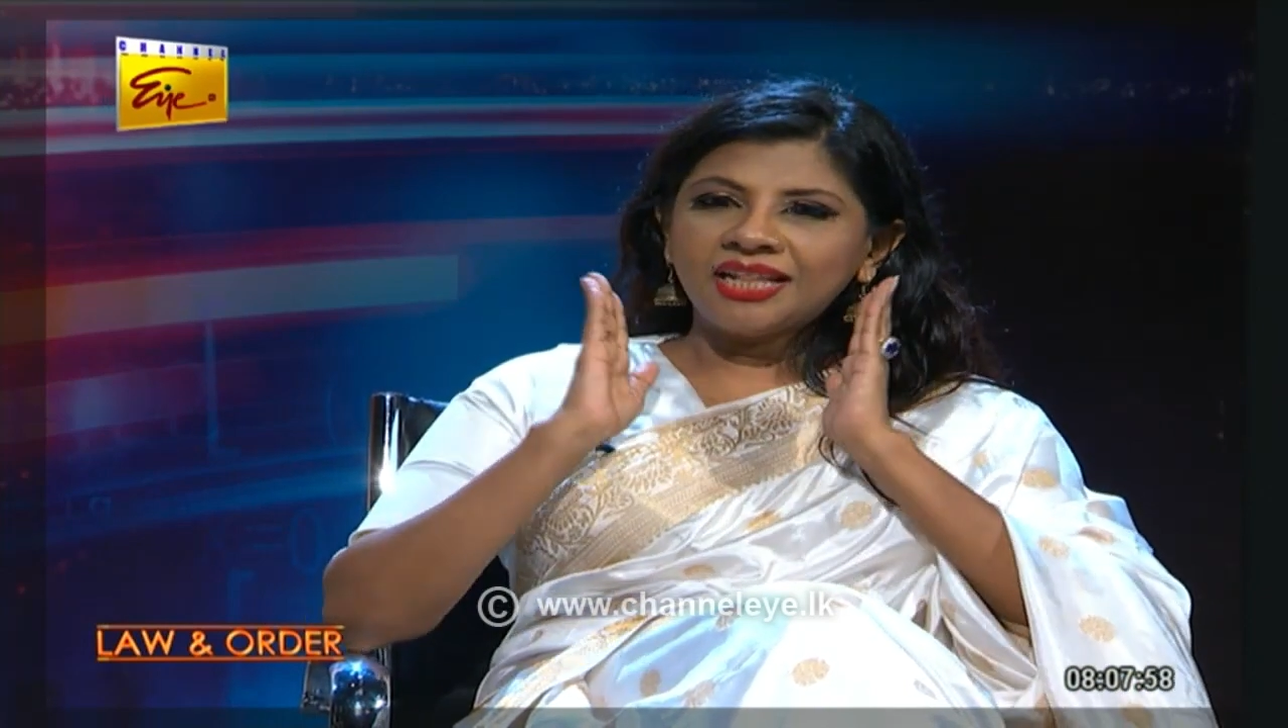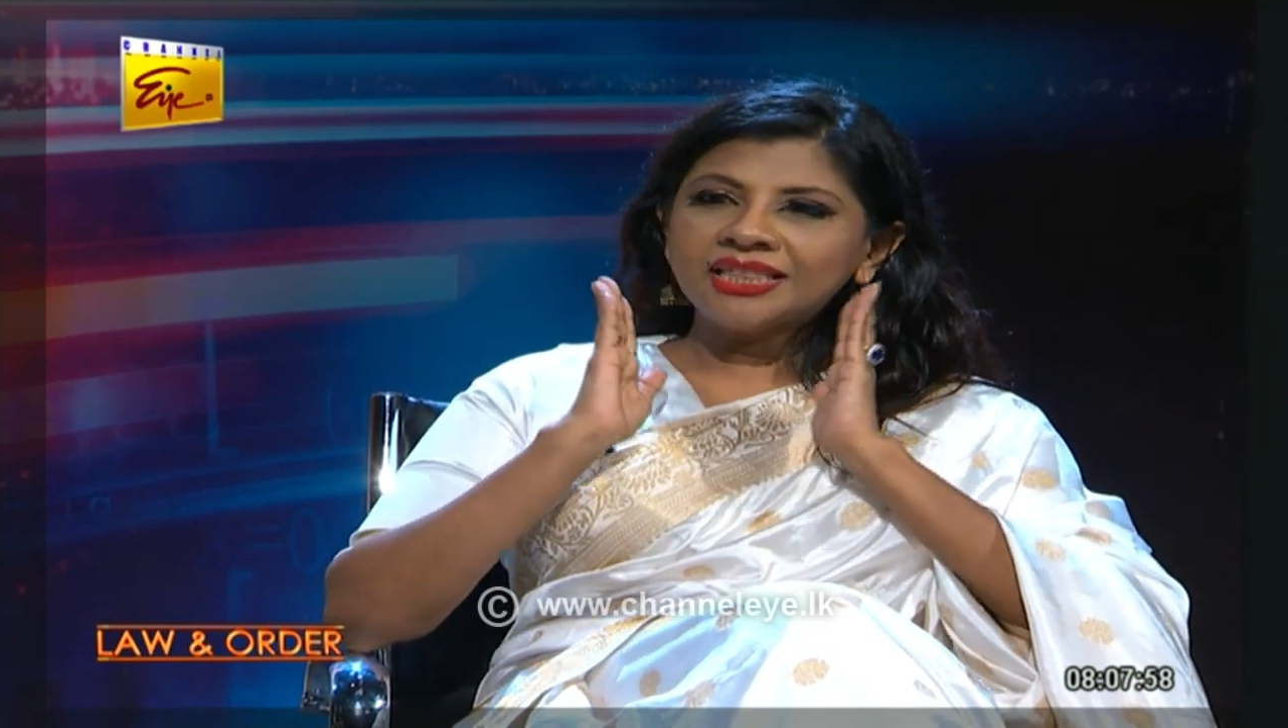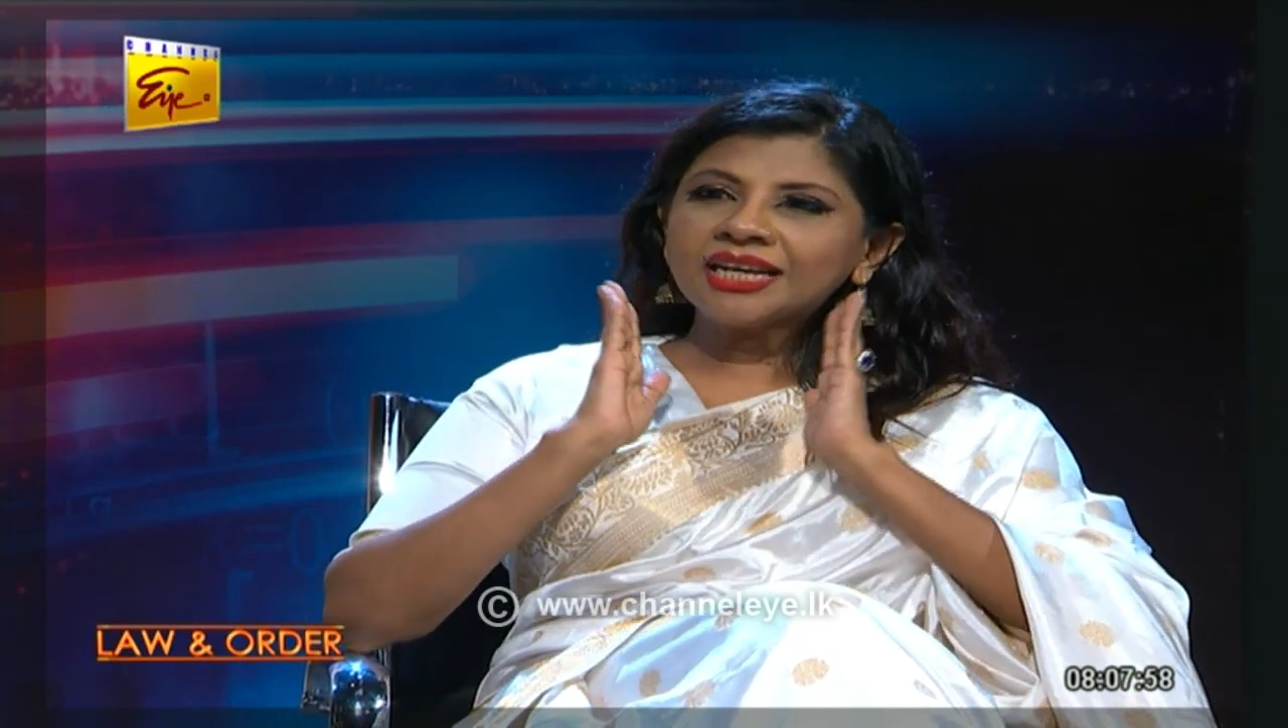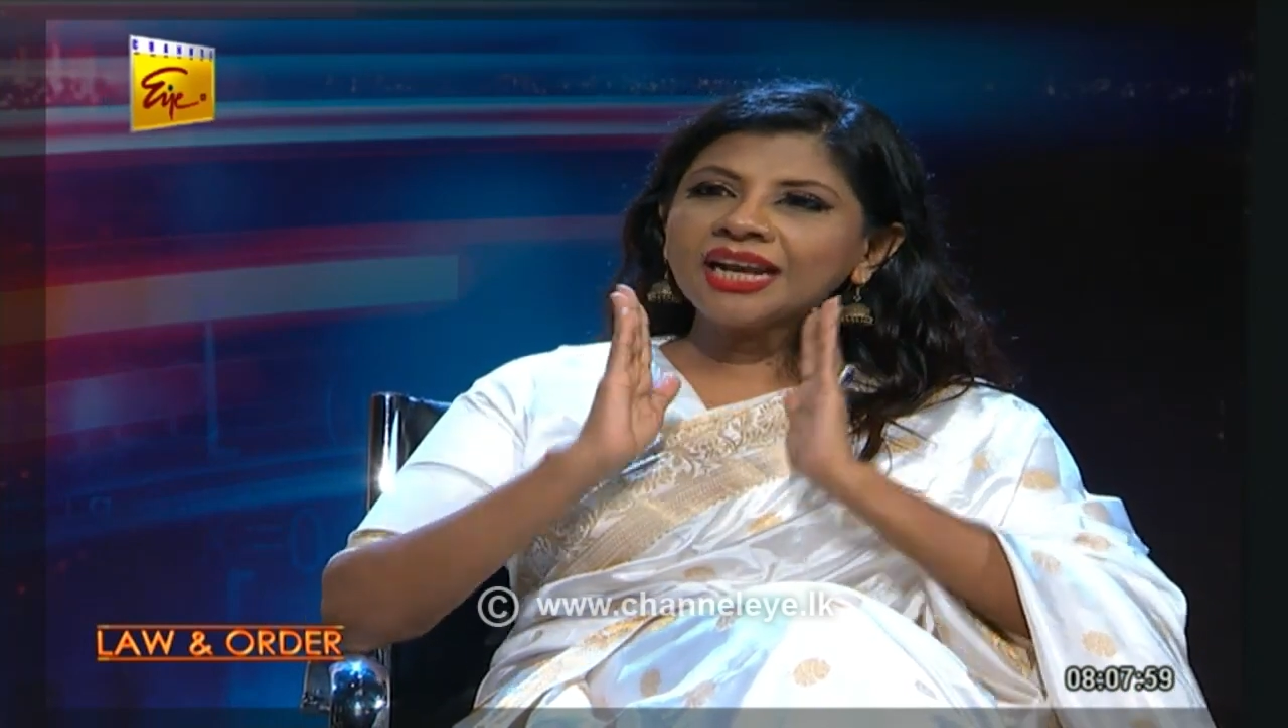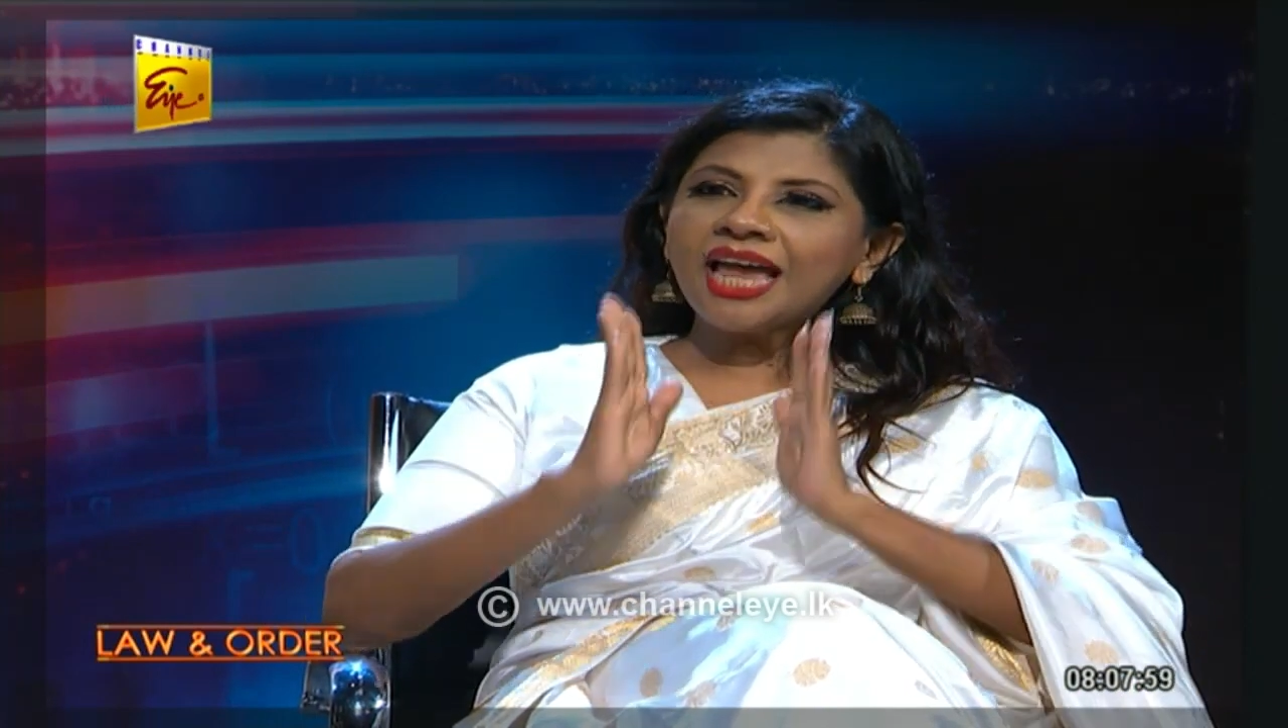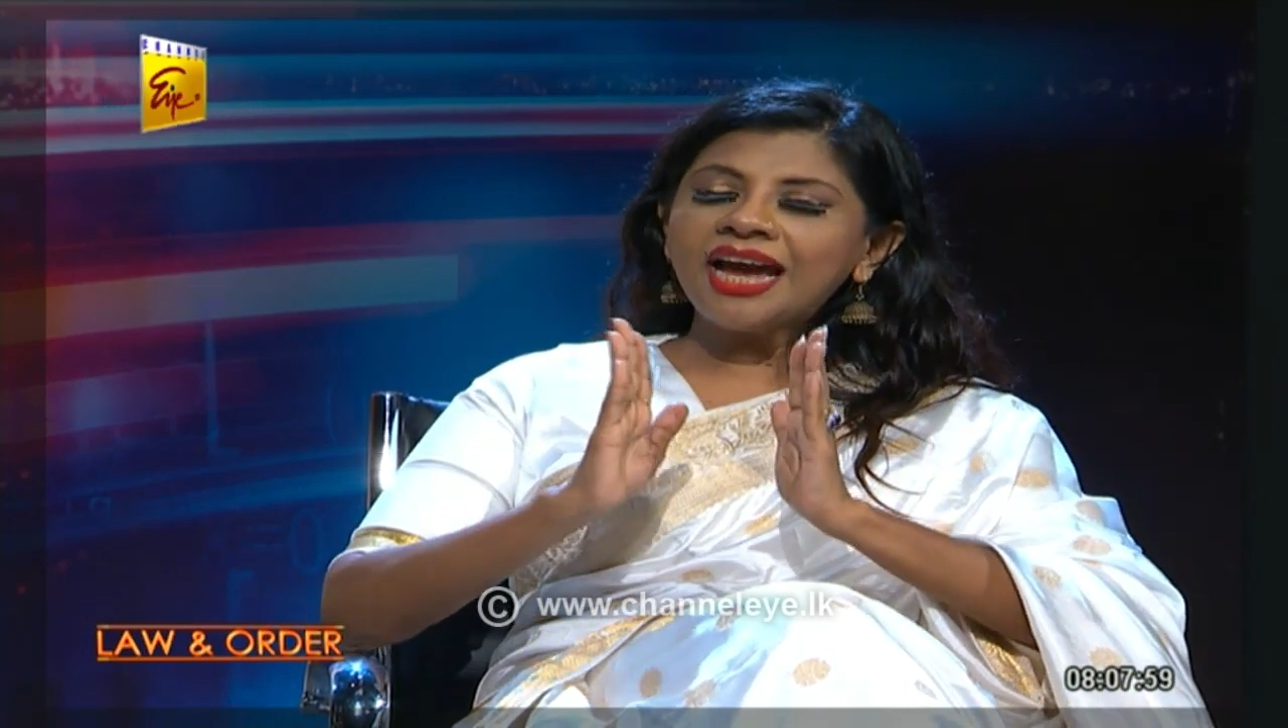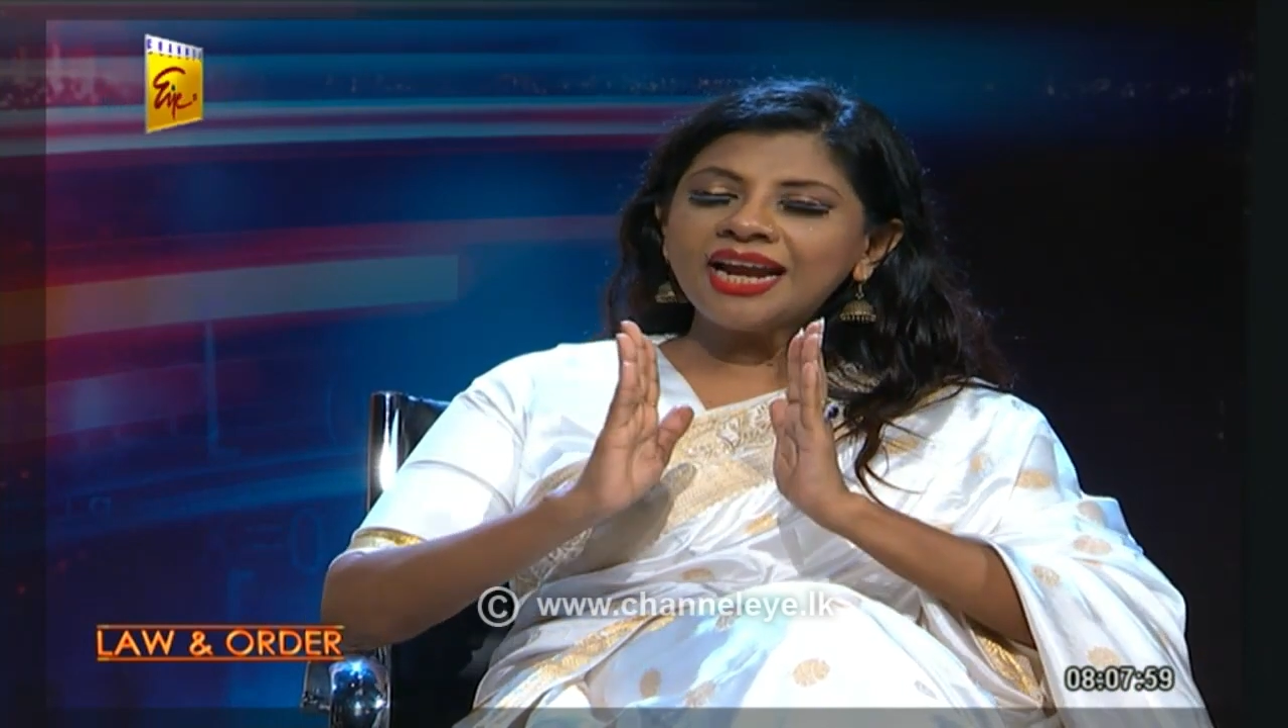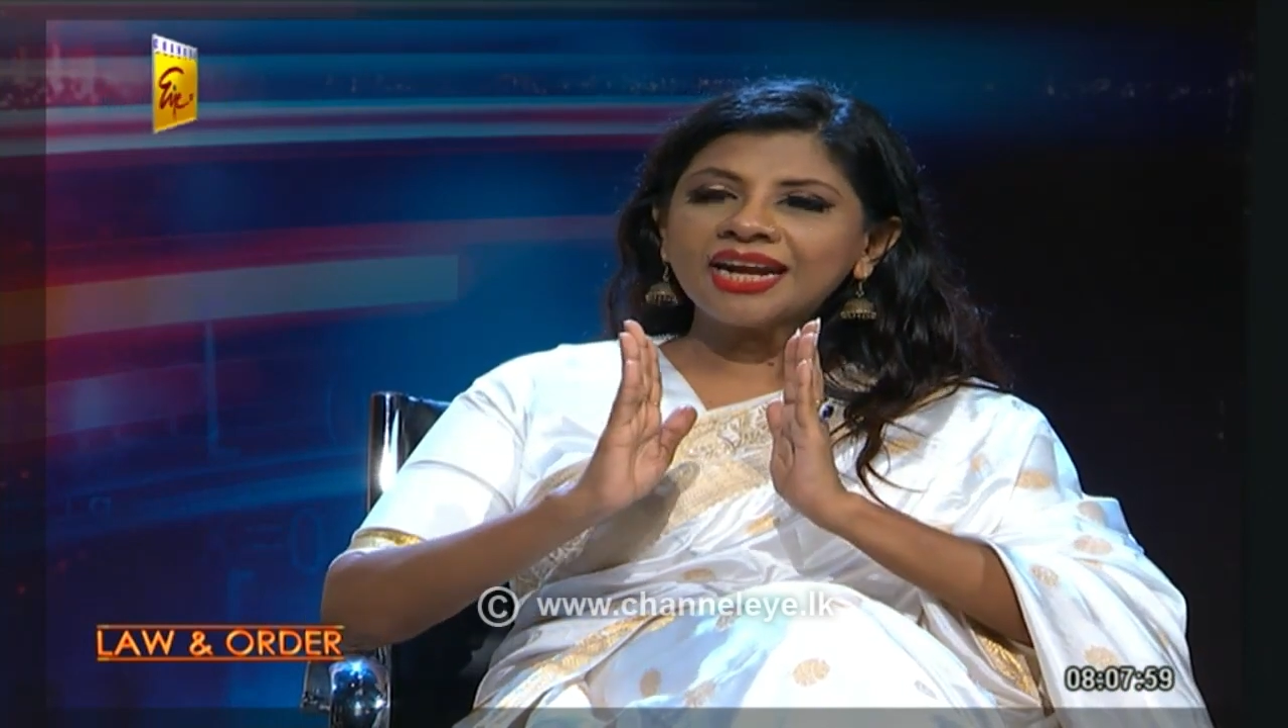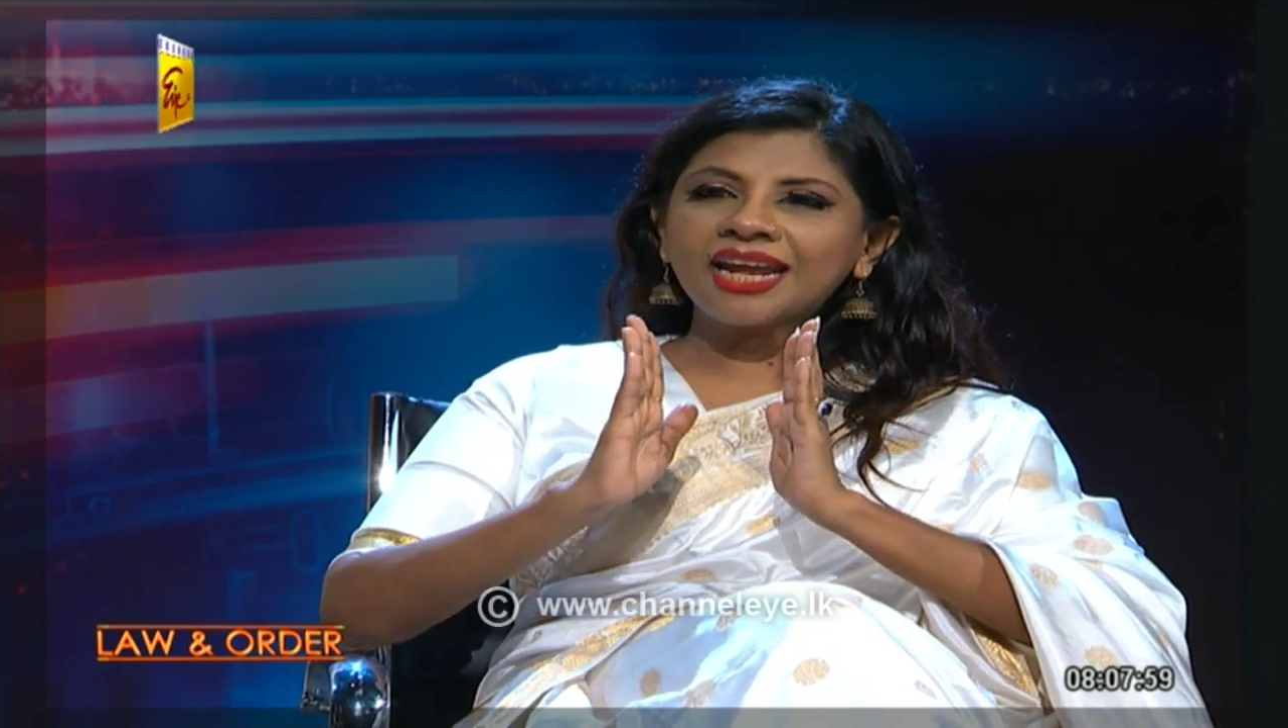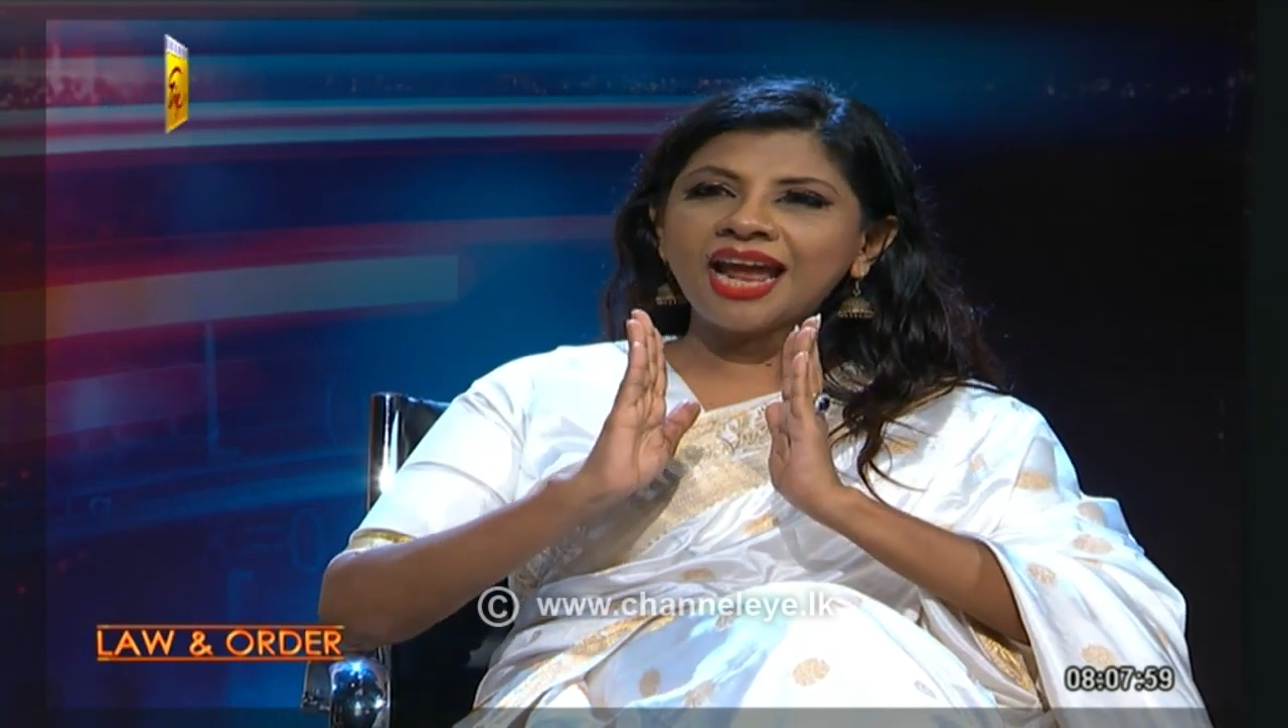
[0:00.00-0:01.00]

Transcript: the client